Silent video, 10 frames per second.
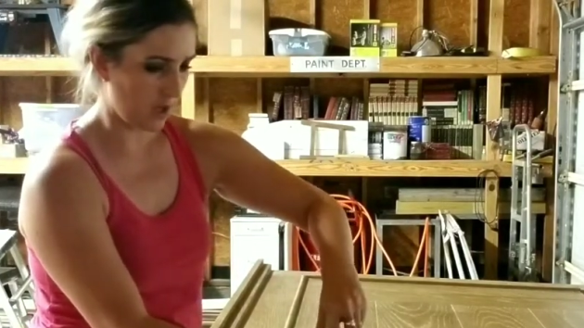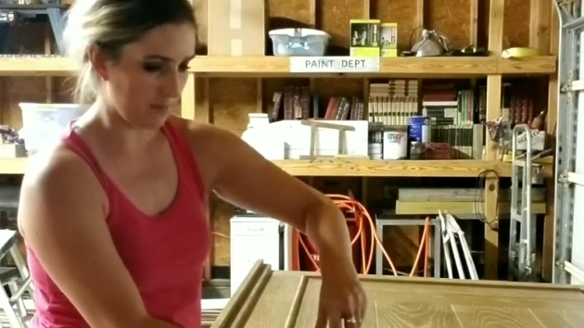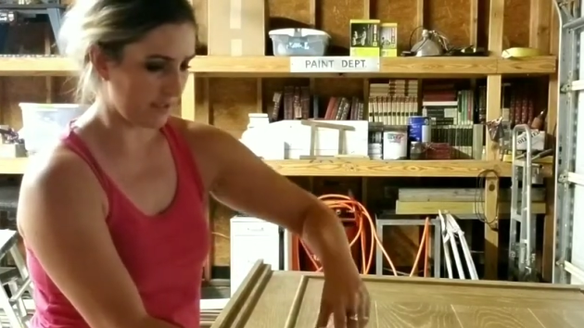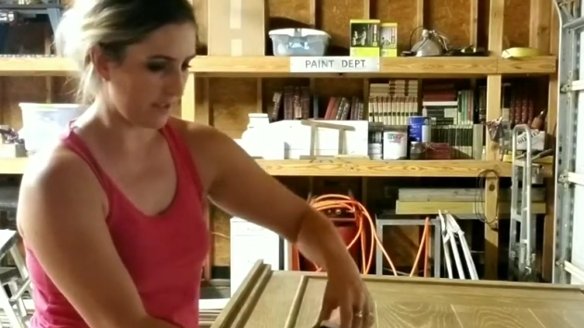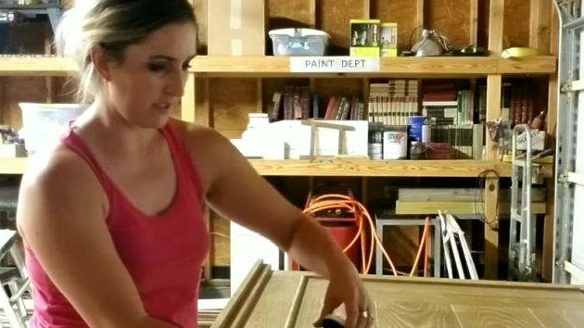I'm
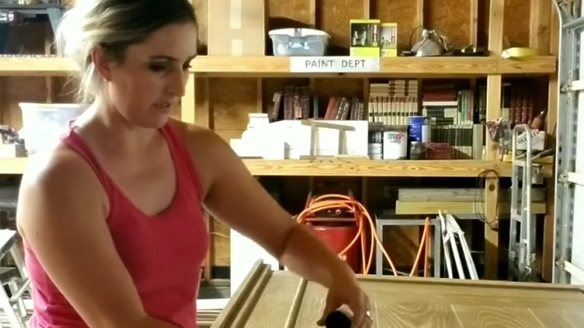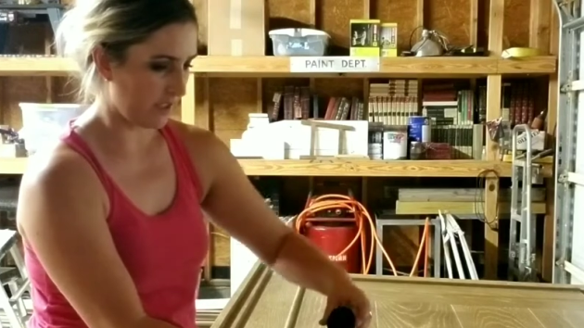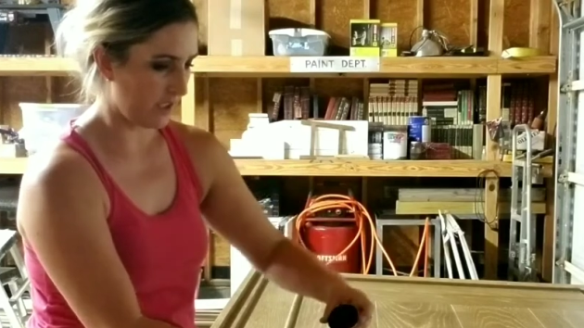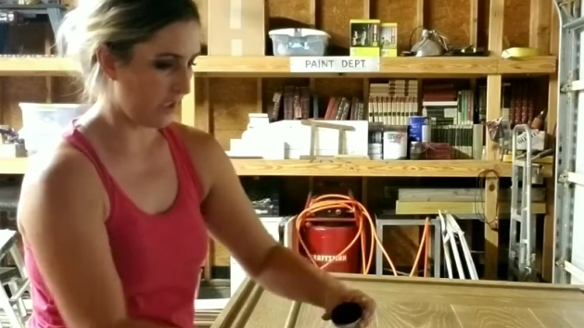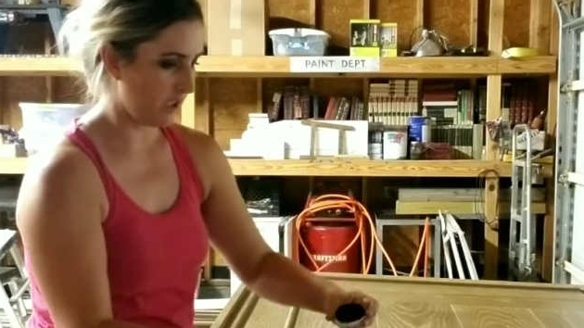gonna see if I
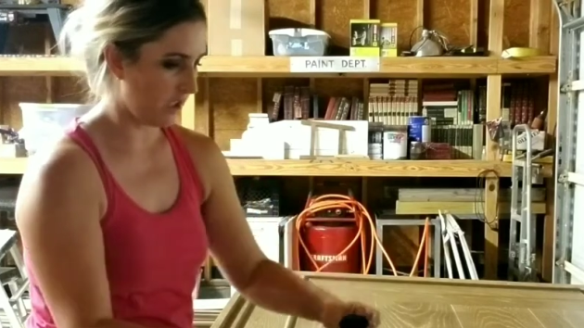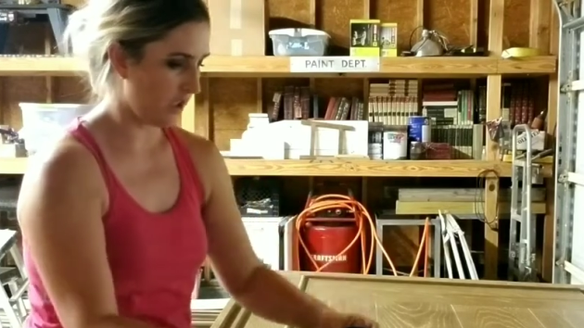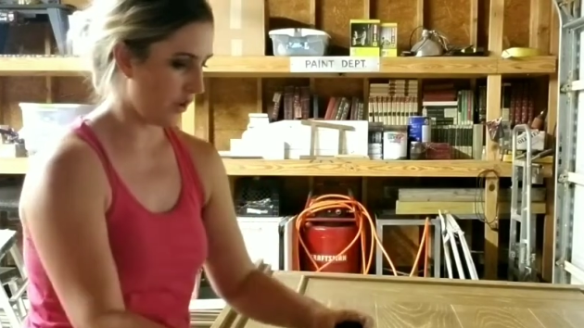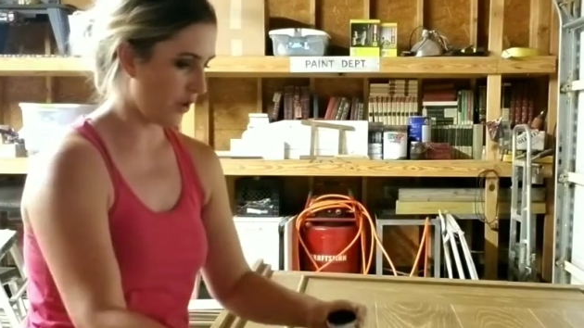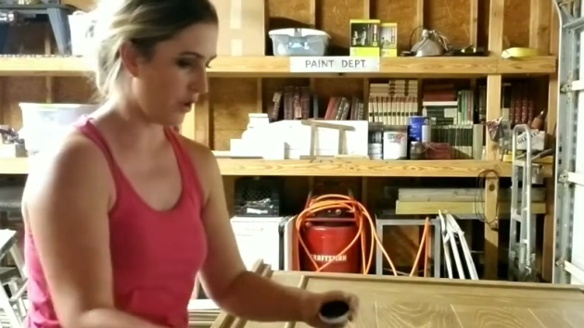need
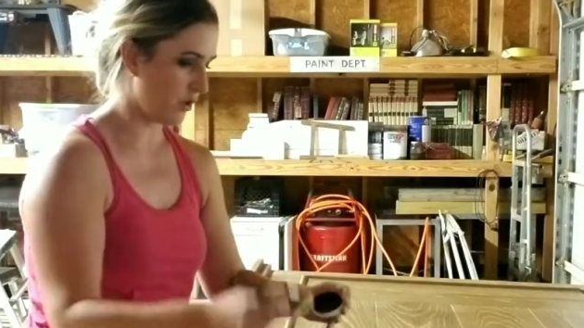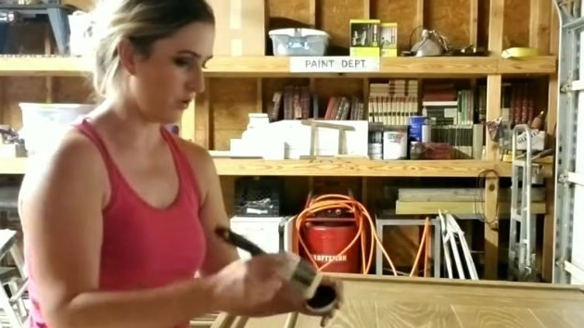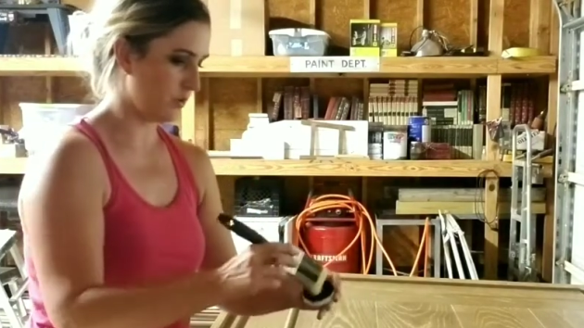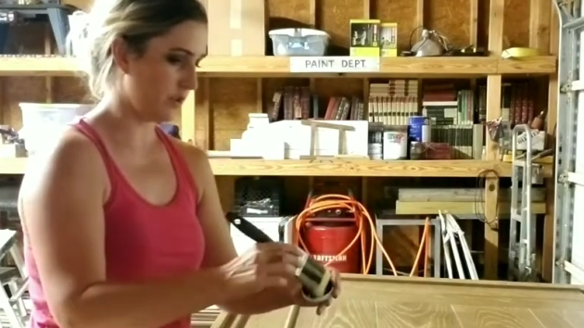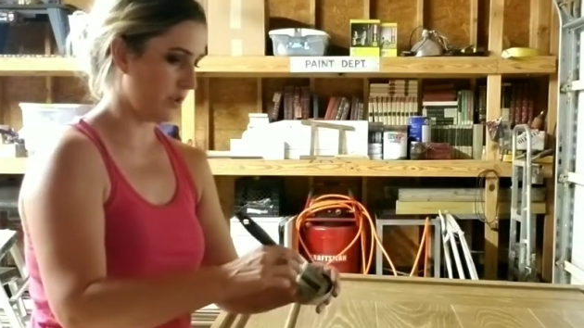another
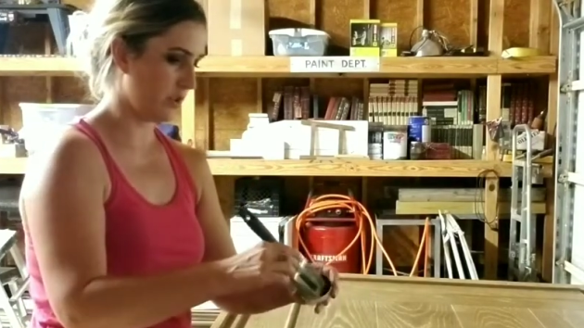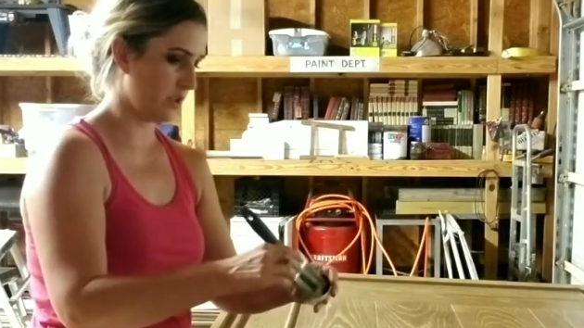coat